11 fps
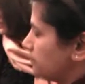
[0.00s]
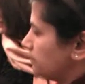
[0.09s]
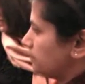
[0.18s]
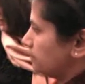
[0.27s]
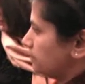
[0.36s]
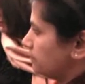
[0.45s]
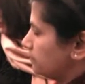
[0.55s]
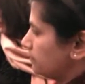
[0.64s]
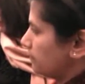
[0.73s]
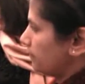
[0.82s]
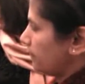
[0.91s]

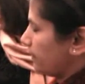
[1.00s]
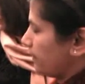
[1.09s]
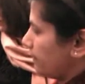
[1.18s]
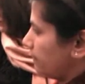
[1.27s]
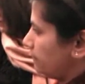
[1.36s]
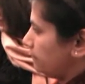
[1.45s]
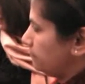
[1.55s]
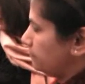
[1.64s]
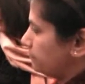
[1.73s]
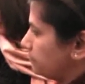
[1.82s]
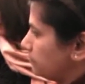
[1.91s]

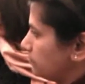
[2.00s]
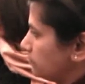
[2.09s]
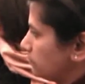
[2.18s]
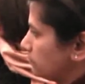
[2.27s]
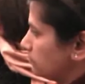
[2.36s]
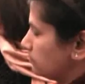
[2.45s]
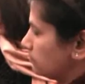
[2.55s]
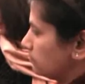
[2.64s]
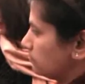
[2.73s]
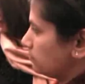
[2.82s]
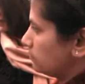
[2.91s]

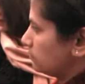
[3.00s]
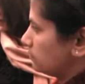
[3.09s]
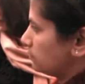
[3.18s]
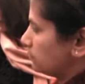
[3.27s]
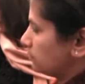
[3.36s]
No words are spoken by the person on screen.